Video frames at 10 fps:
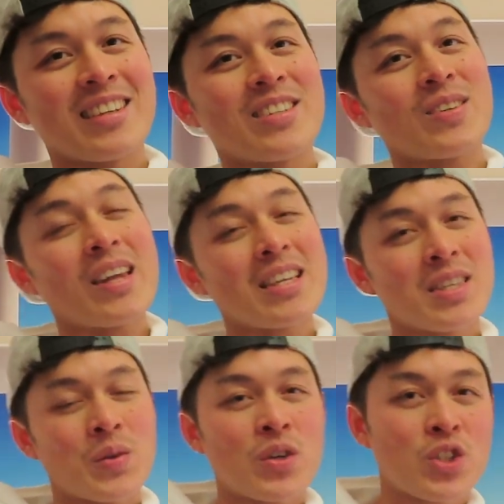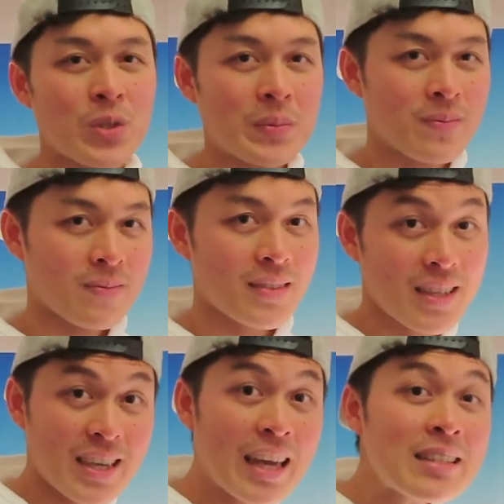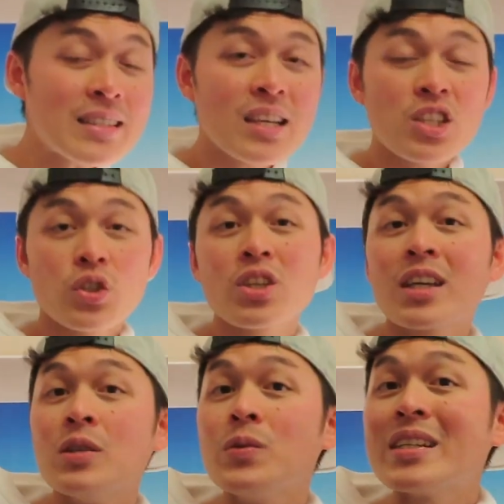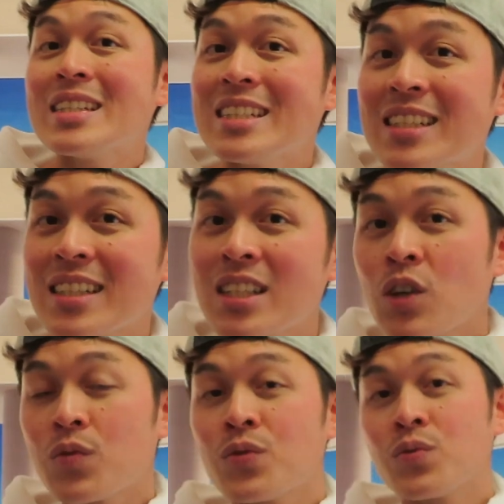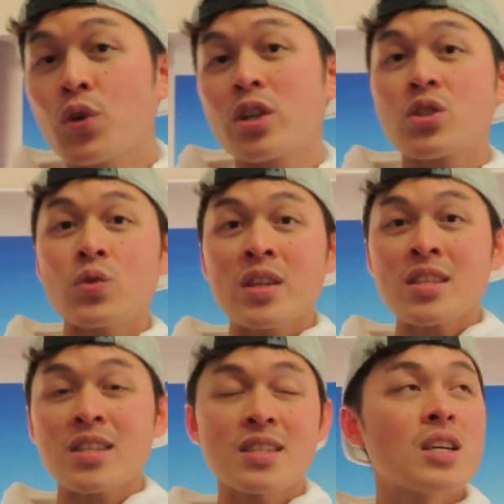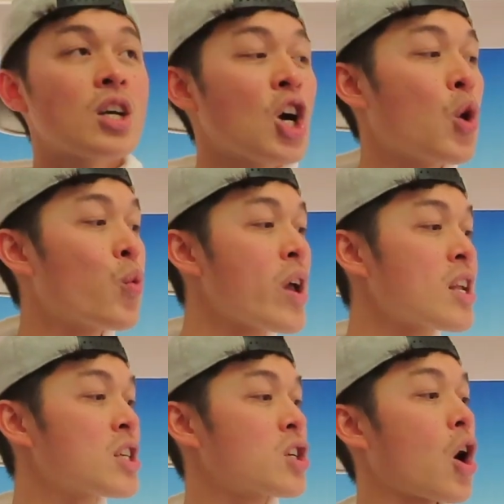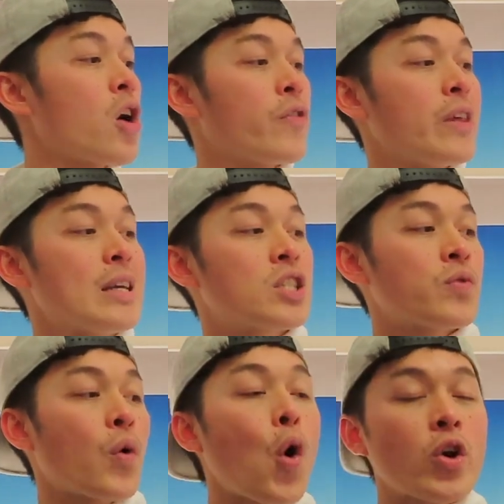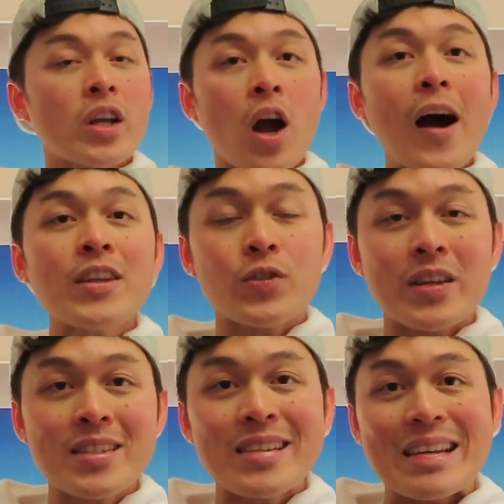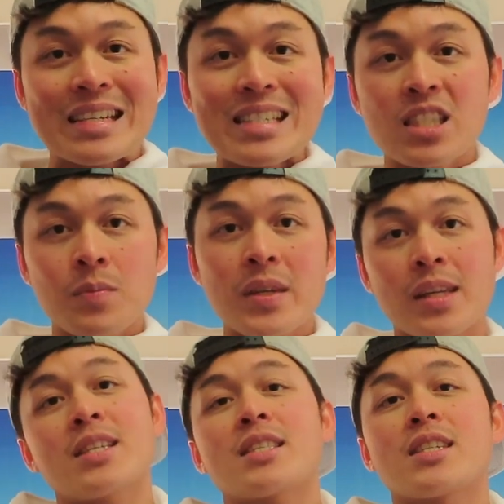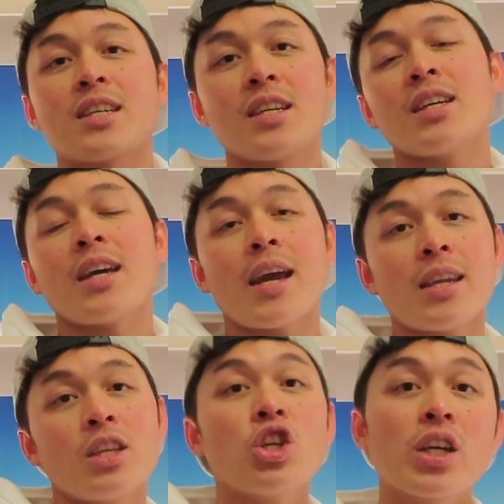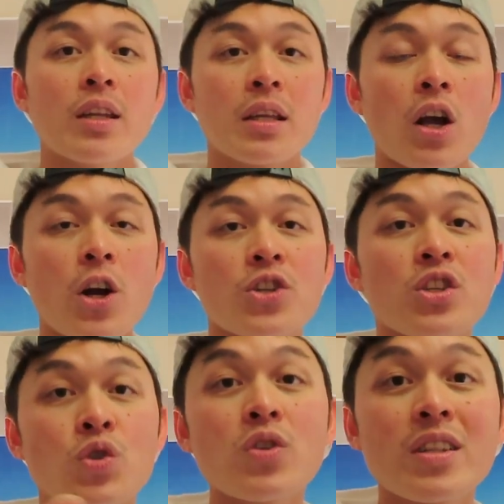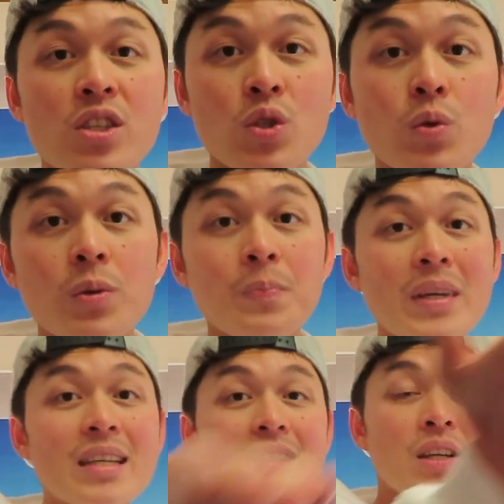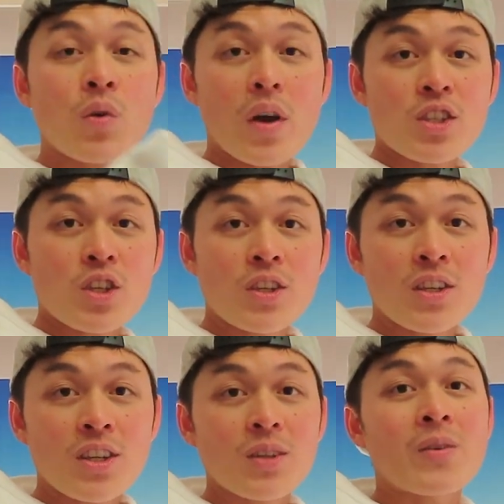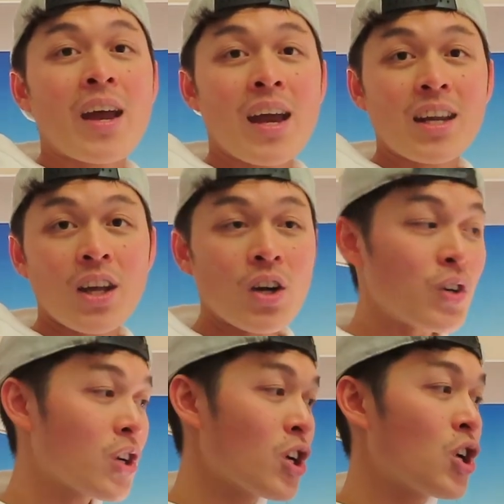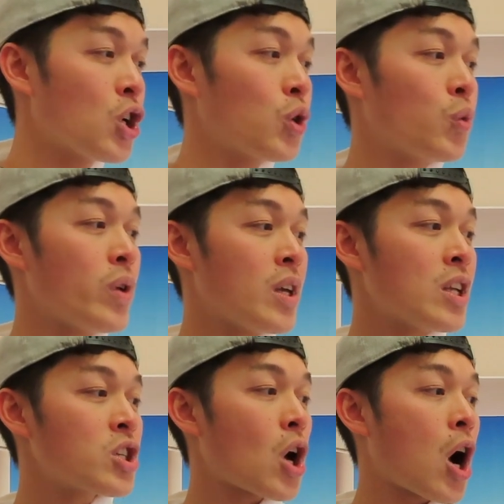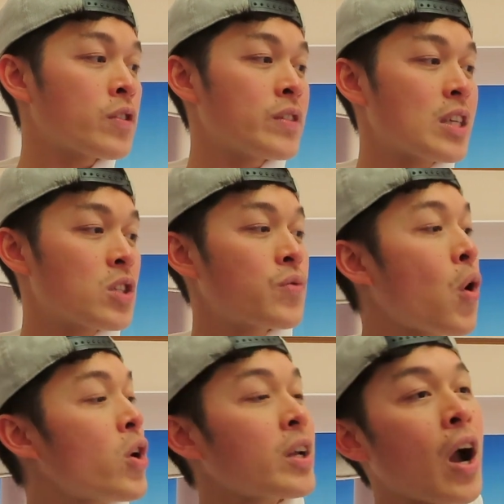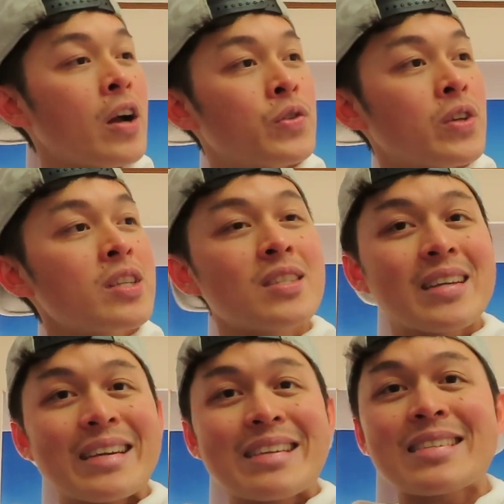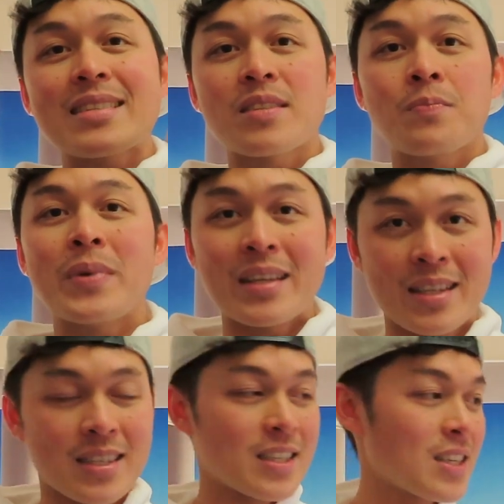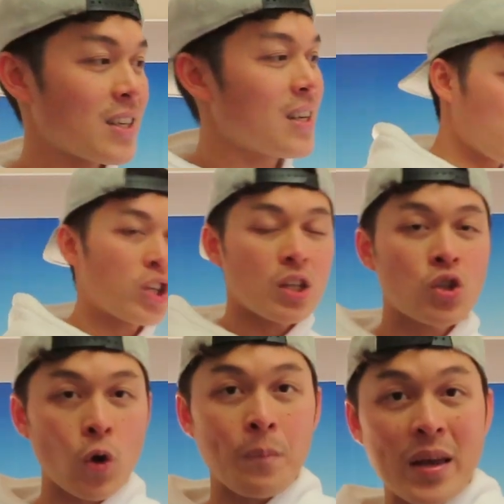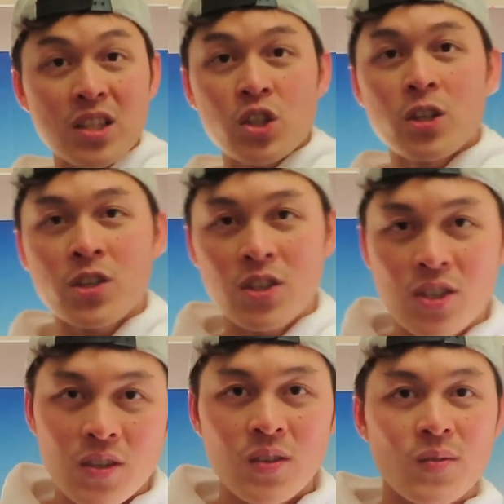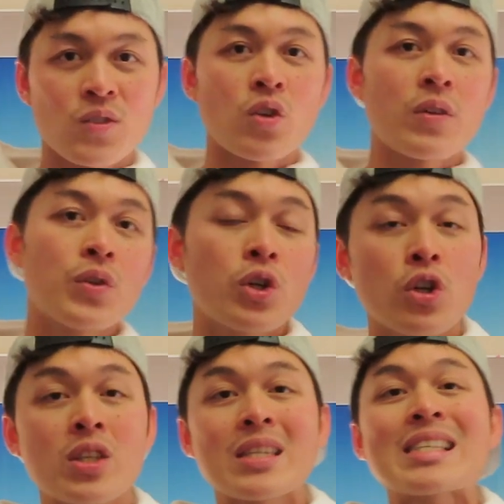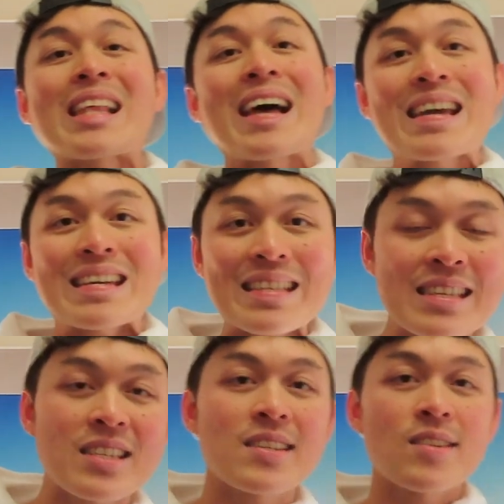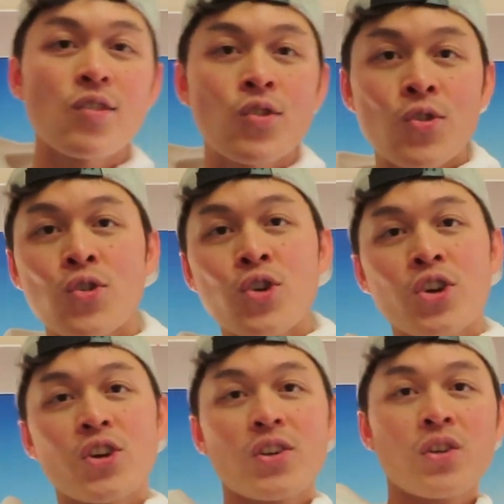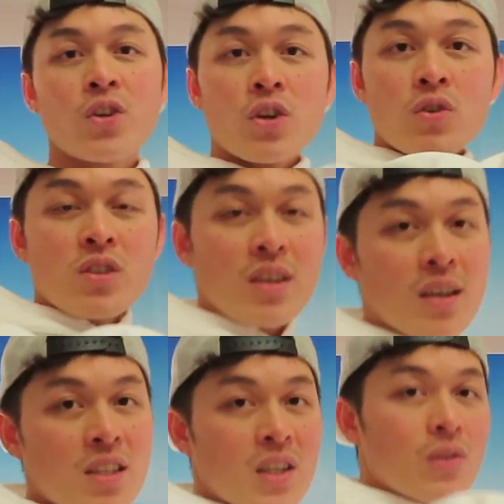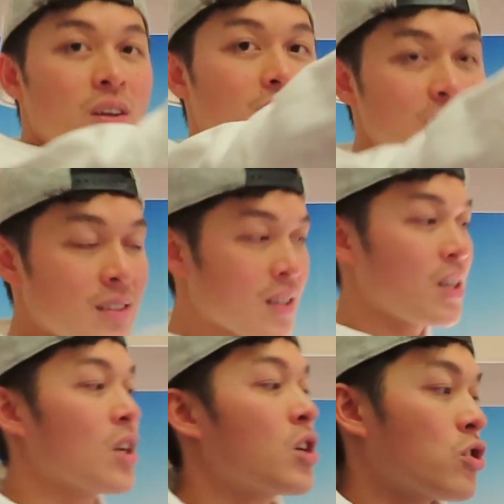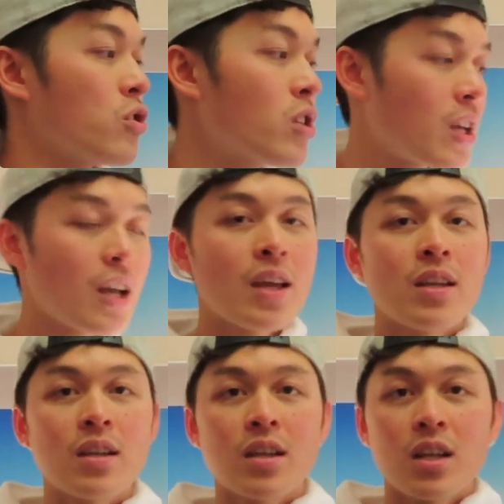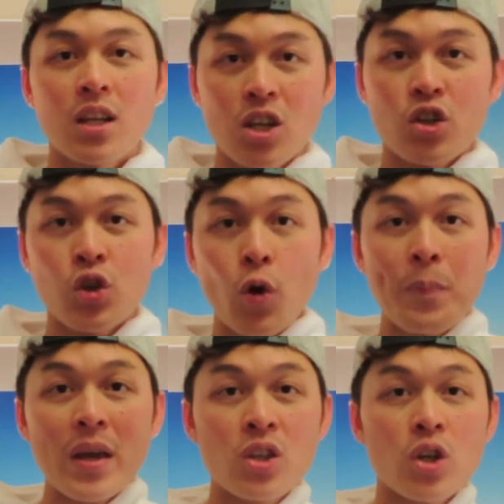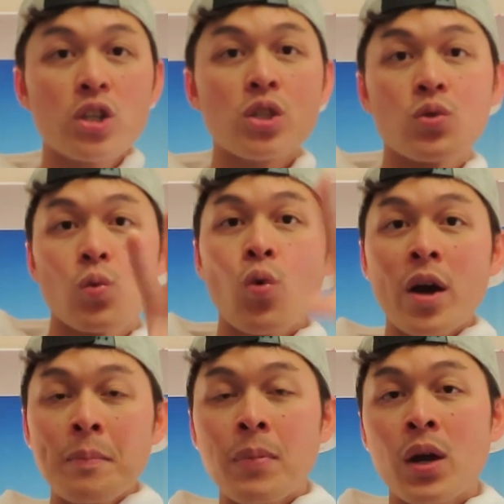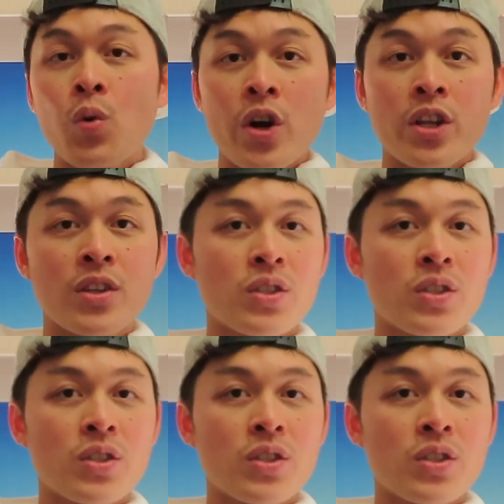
So that's the question. Again, so you can read for the students, which of these 4 countries is the biggest? And then you can encourage the students to repeat the question. Ready, go? Which of these 4 countries is the biggest? So you can show pictures. So if you're using slides or you're using a screen, so you can show pictures one by one.